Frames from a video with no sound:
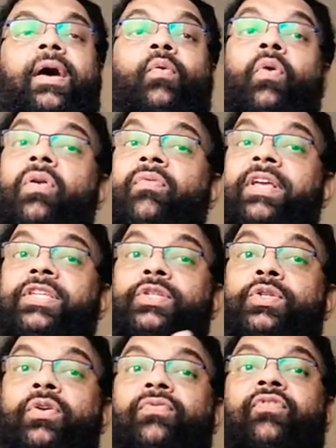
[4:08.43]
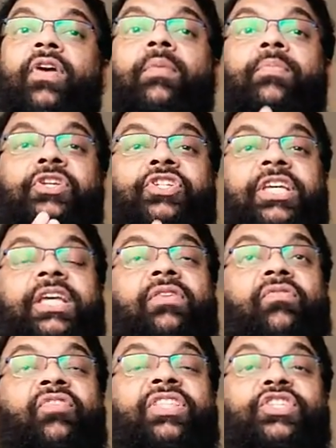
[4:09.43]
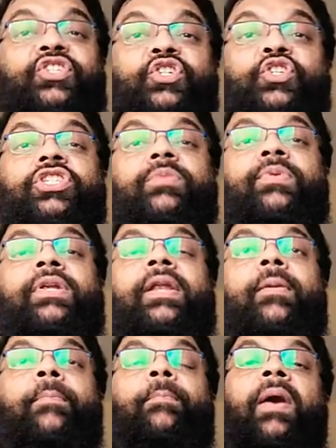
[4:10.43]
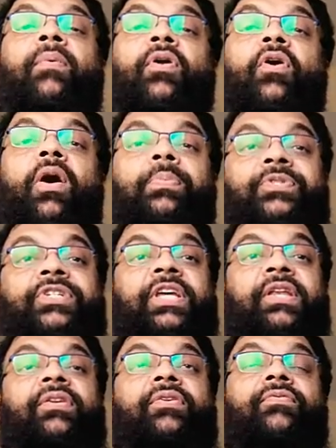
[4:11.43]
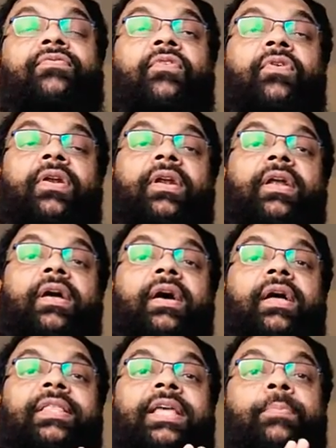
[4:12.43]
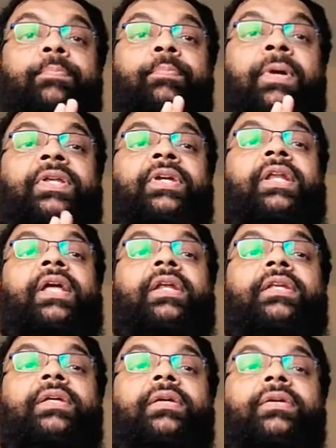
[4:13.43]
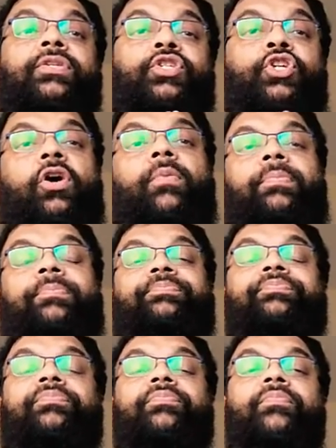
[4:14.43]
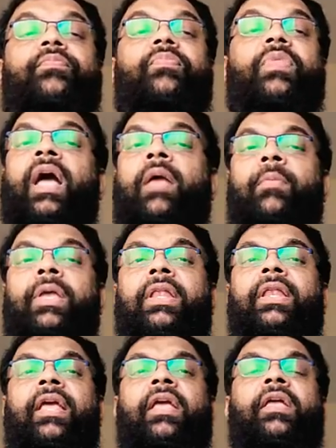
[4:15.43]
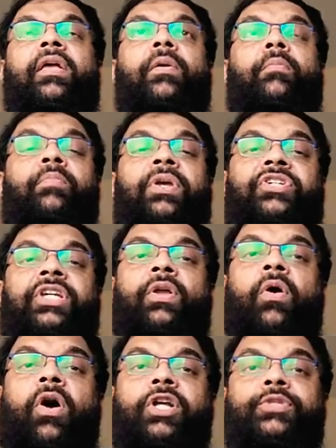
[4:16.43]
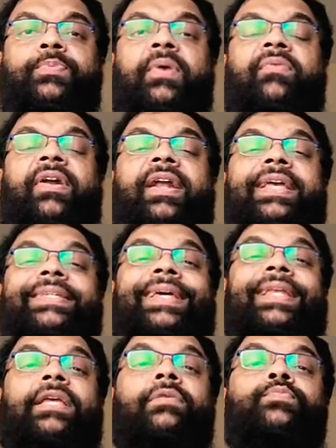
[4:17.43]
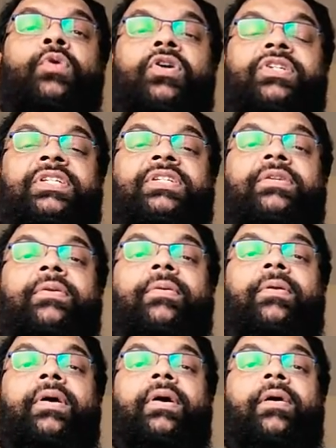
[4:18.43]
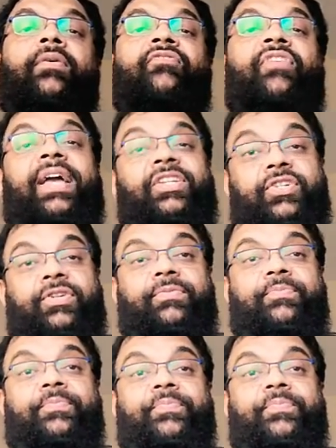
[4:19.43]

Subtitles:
Always look for a machine with suitable power option for that particular job. I mean, machine horsepower is an important factor.